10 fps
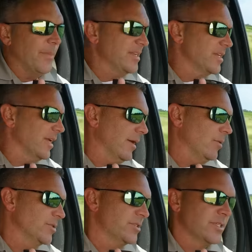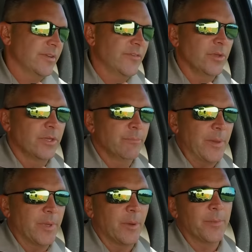Basically, I want to see if you can
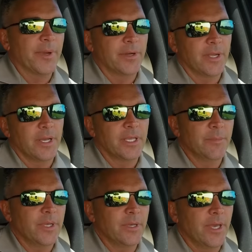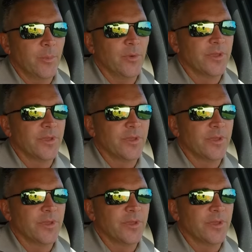maybe come up here and give me help with